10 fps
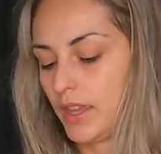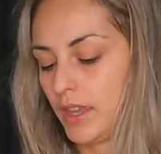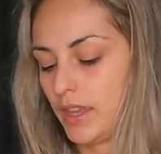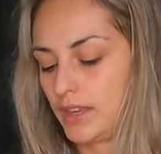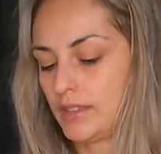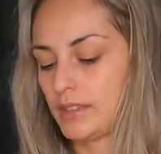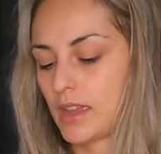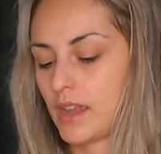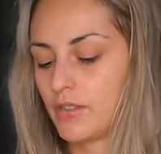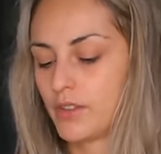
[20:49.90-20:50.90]
and
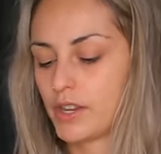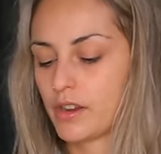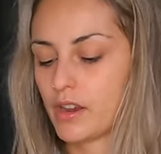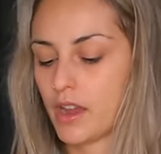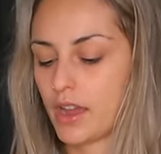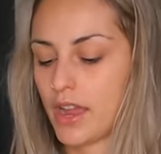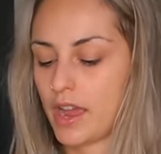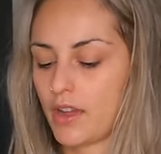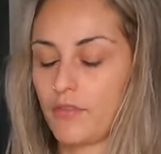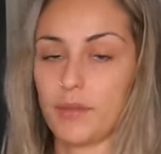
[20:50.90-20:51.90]
inside of here, I
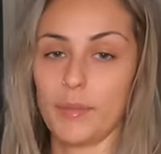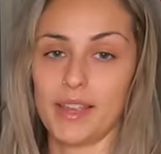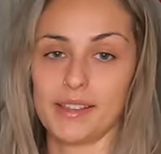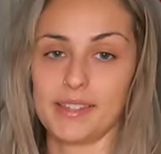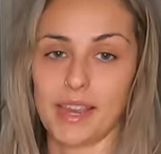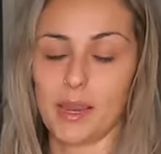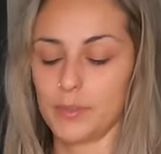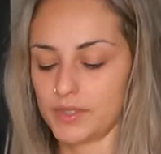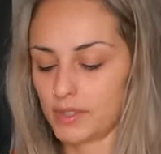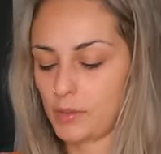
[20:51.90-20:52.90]
have my
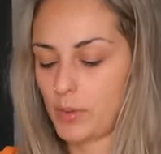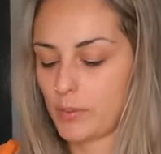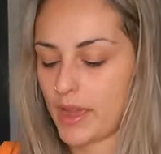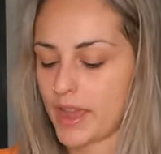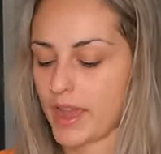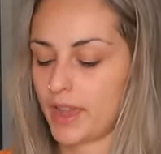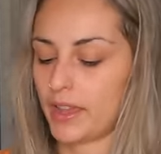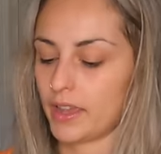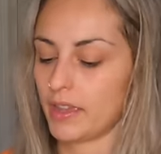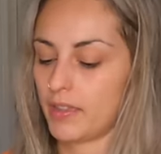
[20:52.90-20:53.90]
same sleeping
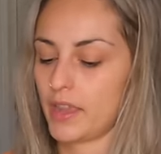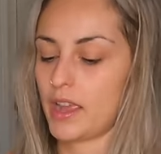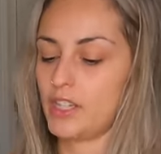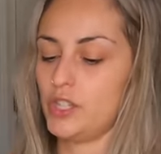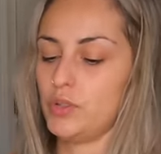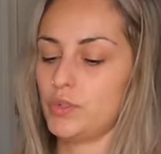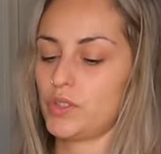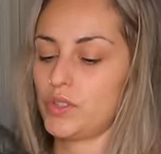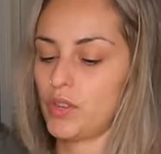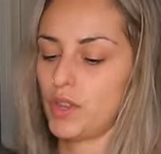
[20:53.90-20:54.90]
bag that I
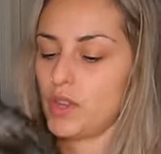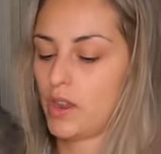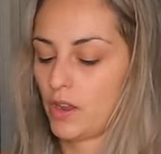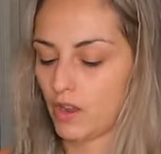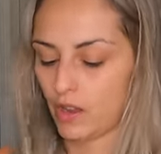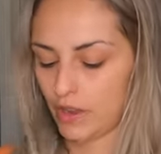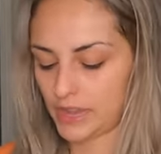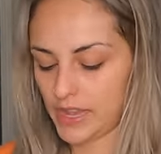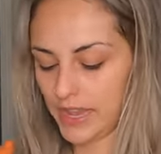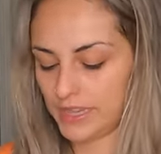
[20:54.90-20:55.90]
used on
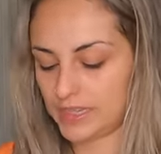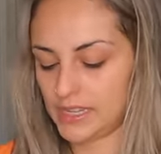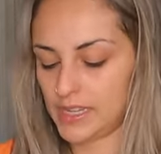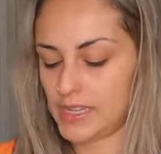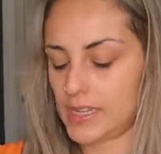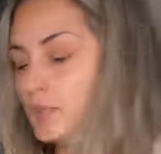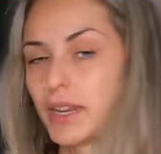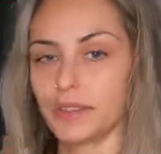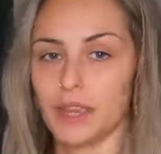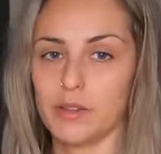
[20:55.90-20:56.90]
the AT. This is
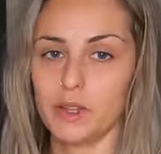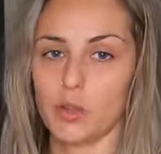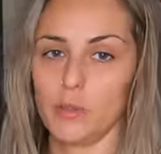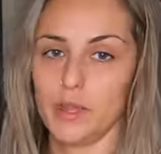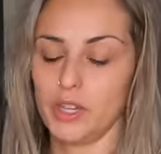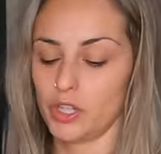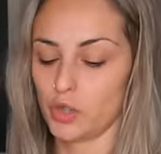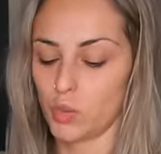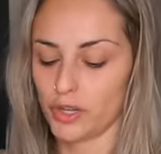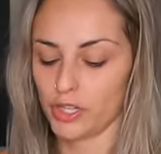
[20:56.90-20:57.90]
my Enlightened Equipment
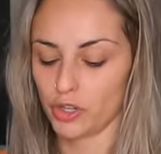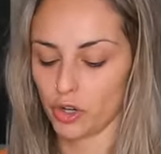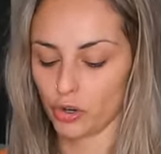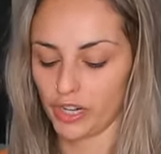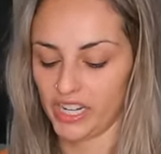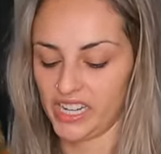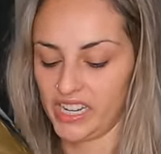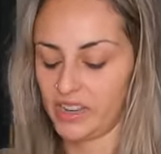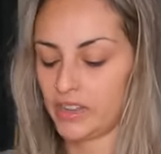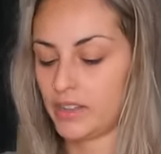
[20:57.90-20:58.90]
20 degree